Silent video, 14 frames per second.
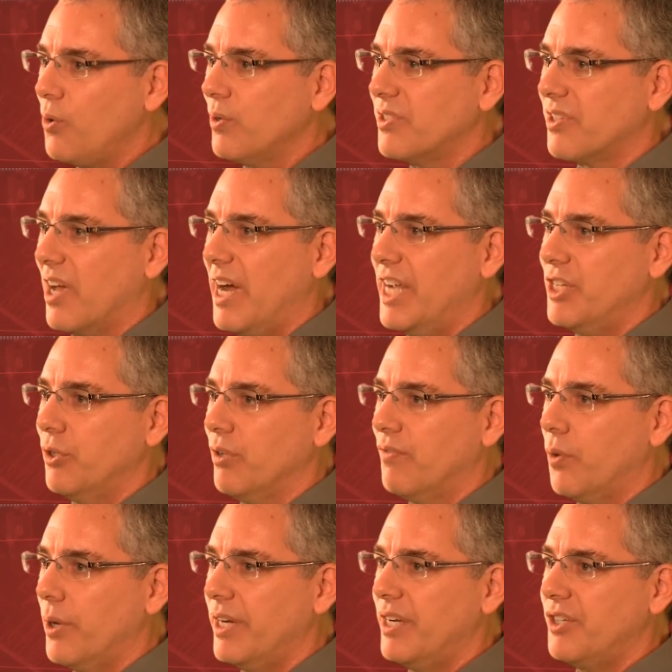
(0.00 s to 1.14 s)
the whole design,
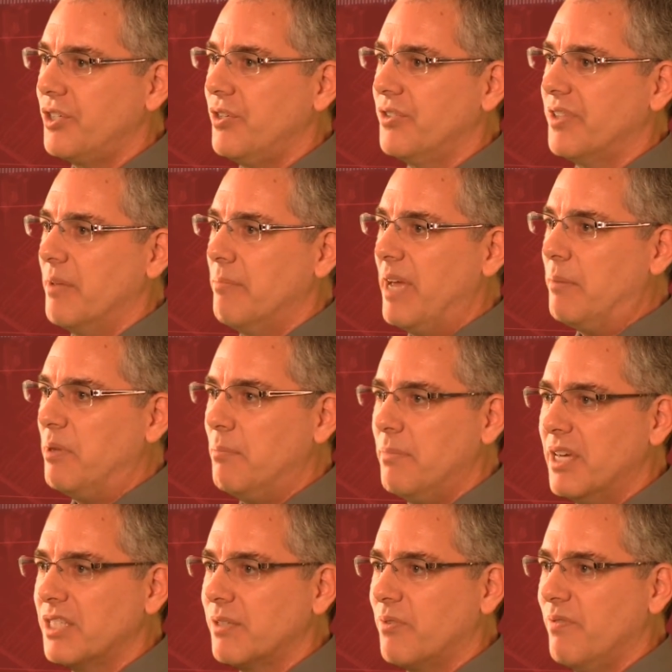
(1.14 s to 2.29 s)
you'll avoid issues that may
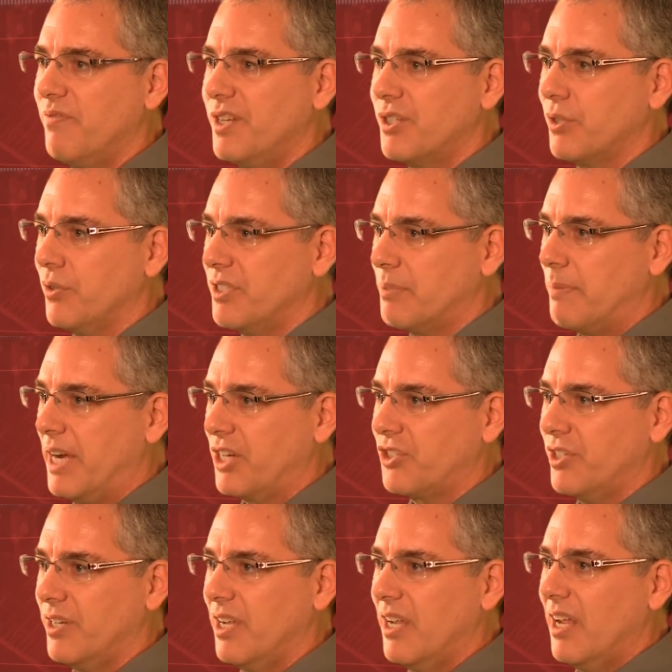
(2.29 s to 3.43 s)
be missed from visual
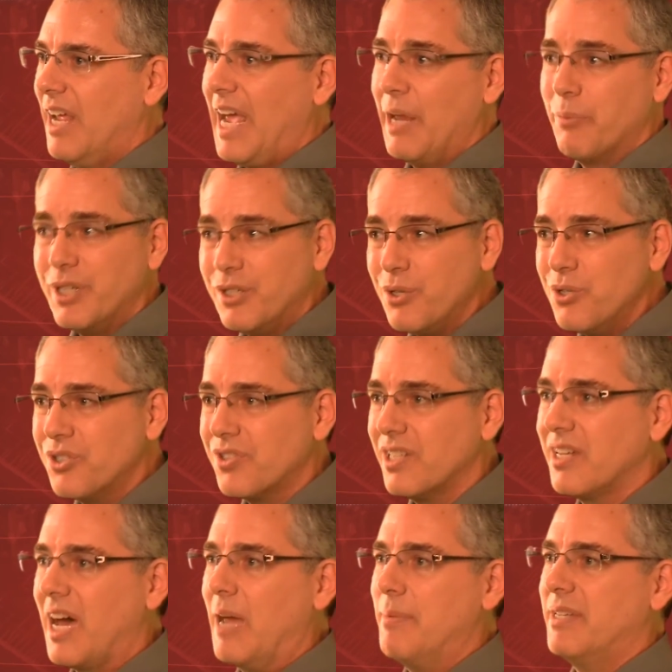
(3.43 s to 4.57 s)
inspection and
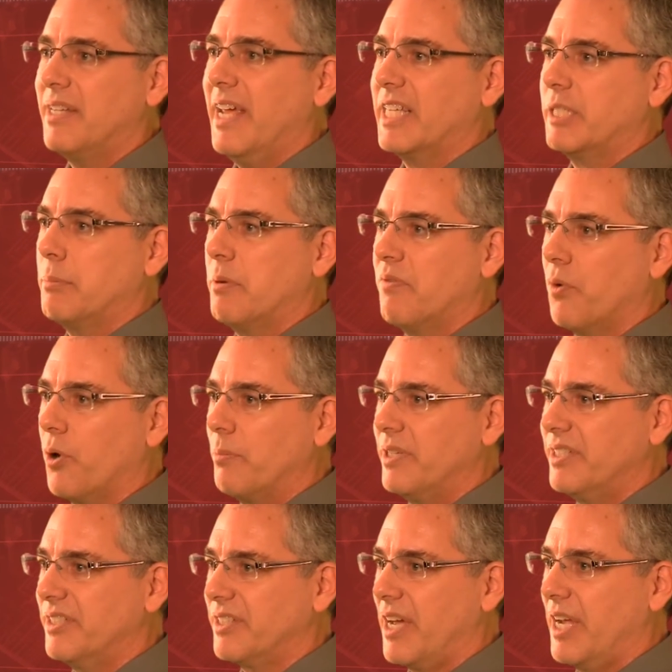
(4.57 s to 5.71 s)
reduce the time it takes to
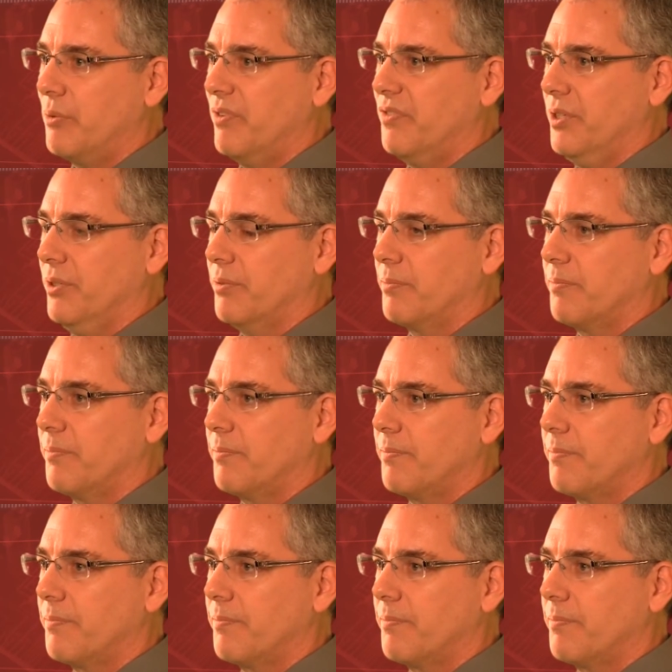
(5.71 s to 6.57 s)
perform a design review.